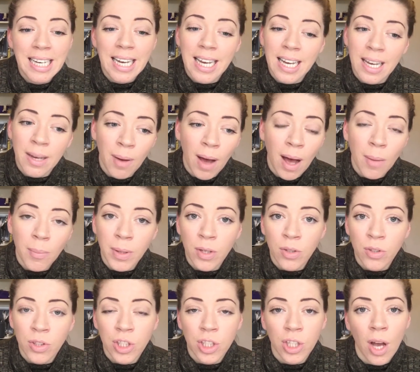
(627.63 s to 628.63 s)
I'll be
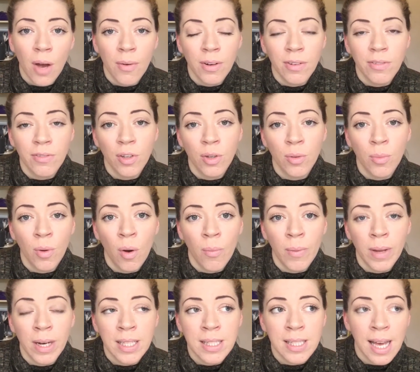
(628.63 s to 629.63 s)
good to go in a few more
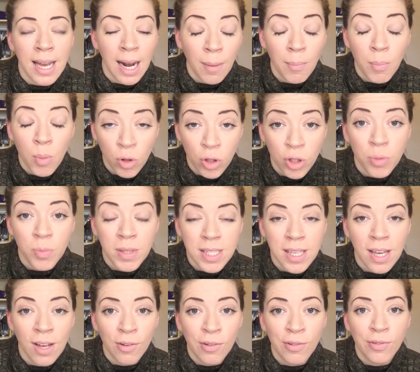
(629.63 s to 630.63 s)
minutes, and I'll push
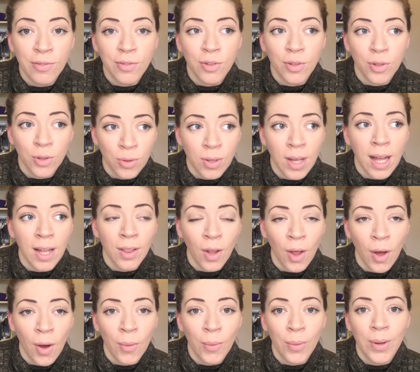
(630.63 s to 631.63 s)
myself through that
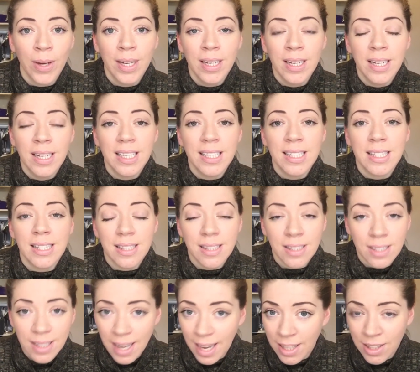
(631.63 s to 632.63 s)
low
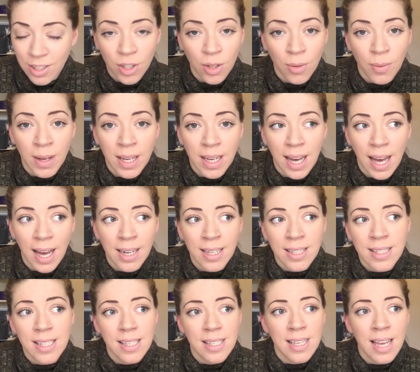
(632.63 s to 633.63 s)
to get through it. And
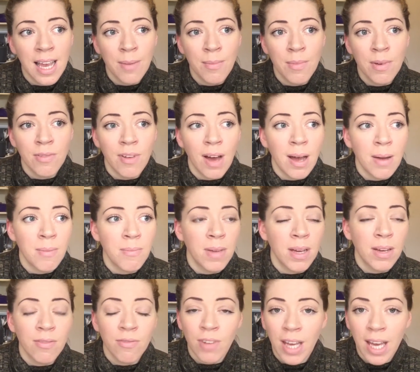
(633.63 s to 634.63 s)
it's the same if I'm
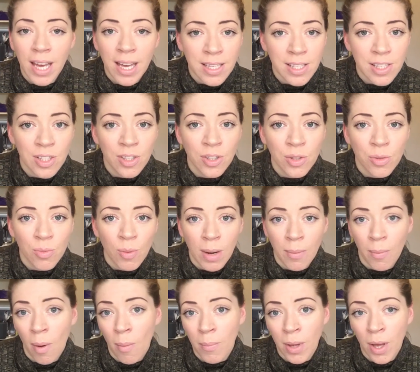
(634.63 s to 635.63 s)
in rehearsals, when
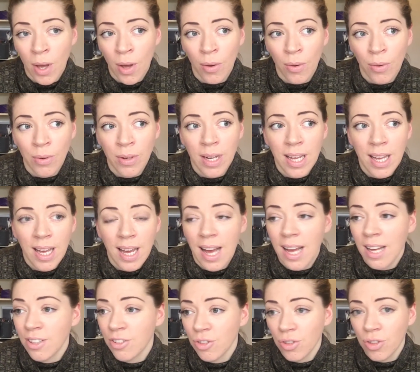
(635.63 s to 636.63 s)
I'm on my own,
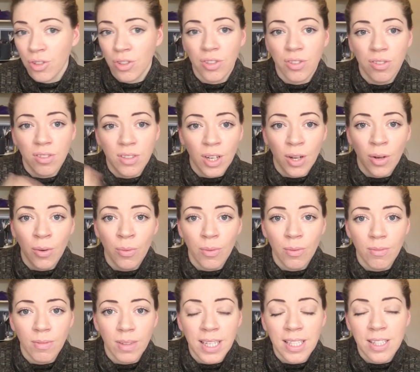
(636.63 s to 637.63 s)
I'll just, you know,
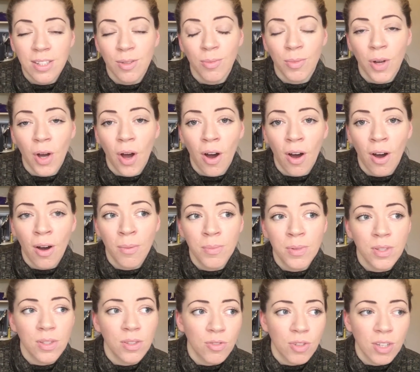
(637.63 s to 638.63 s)
eat some
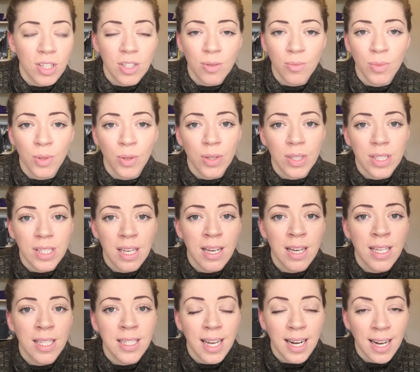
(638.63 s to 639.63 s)
carbs, drink some
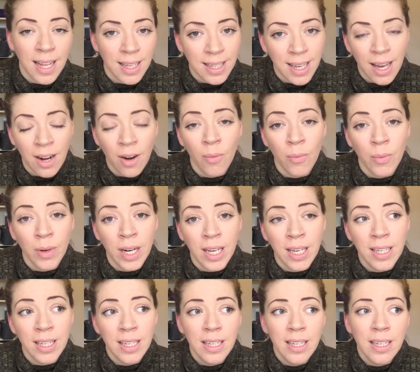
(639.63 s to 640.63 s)
Lucozade, and I'll get on with it,
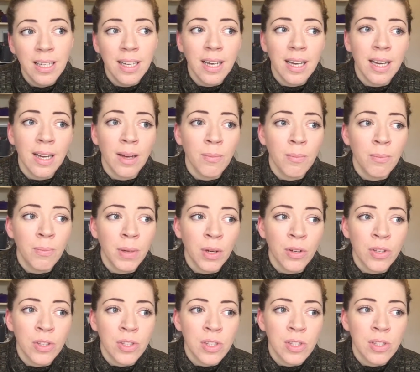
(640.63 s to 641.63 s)

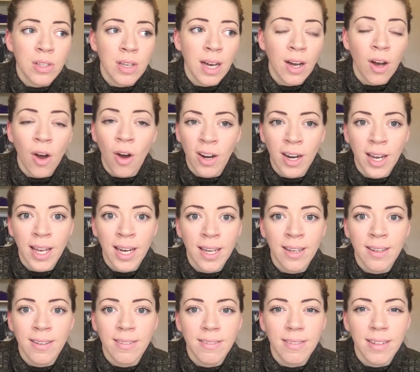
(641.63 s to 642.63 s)
because I can't let
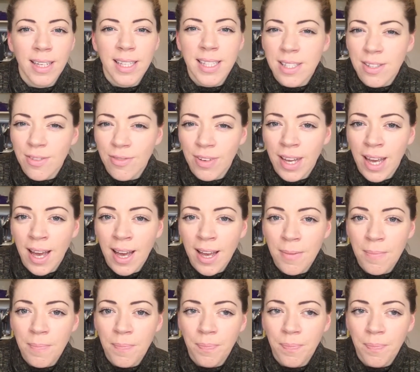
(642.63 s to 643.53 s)
it interfere